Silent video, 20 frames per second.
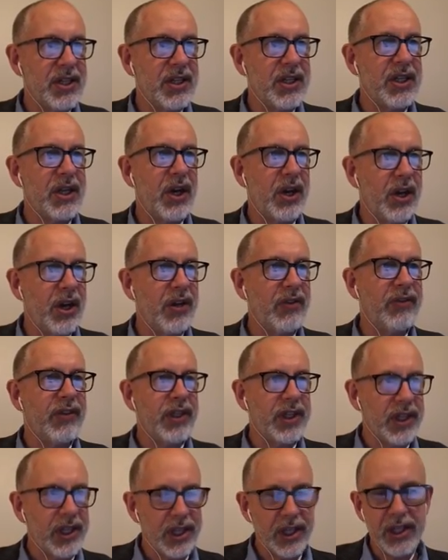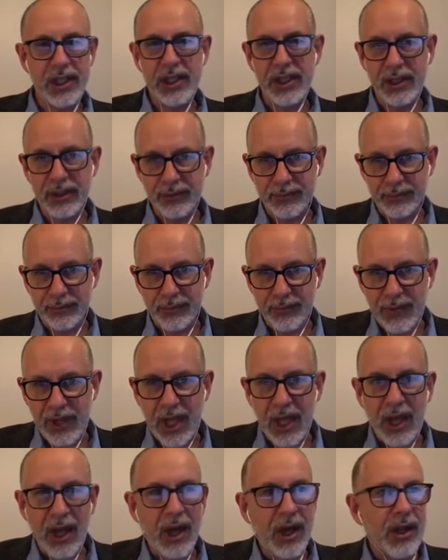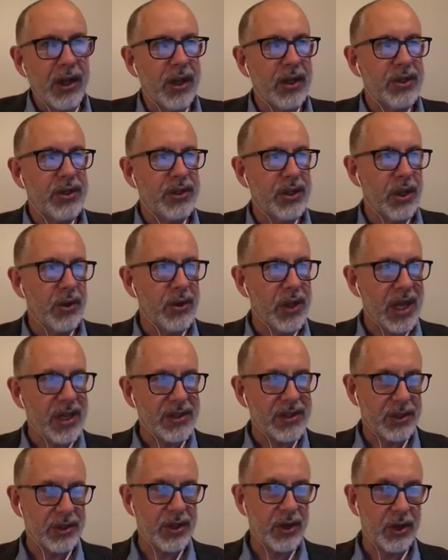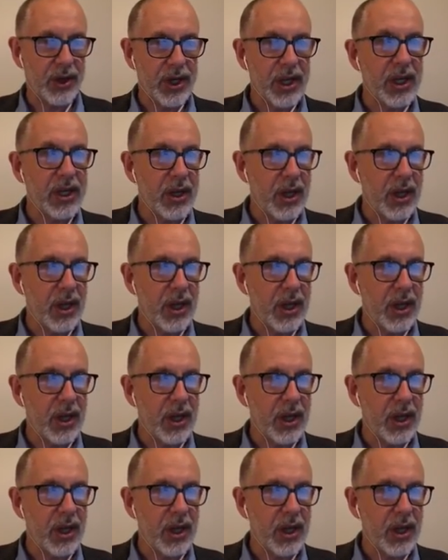COLLECTIVE. So that's, sorry,